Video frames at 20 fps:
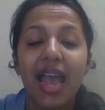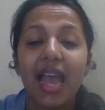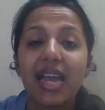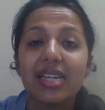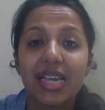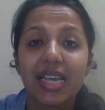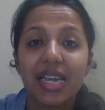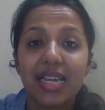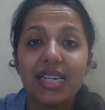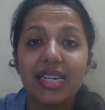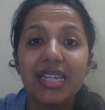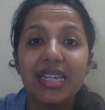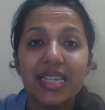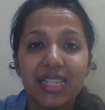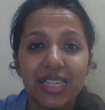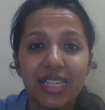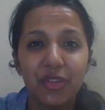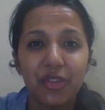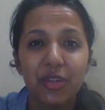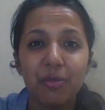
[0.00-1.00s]
at any
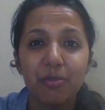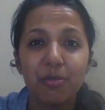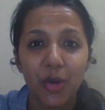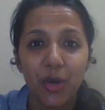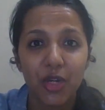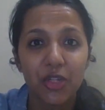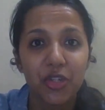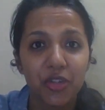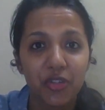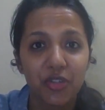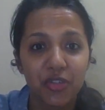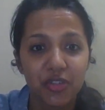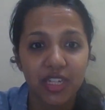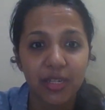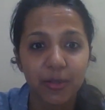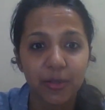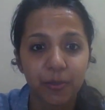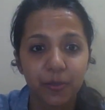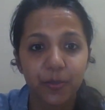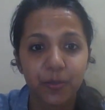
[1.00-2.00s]
given point of time.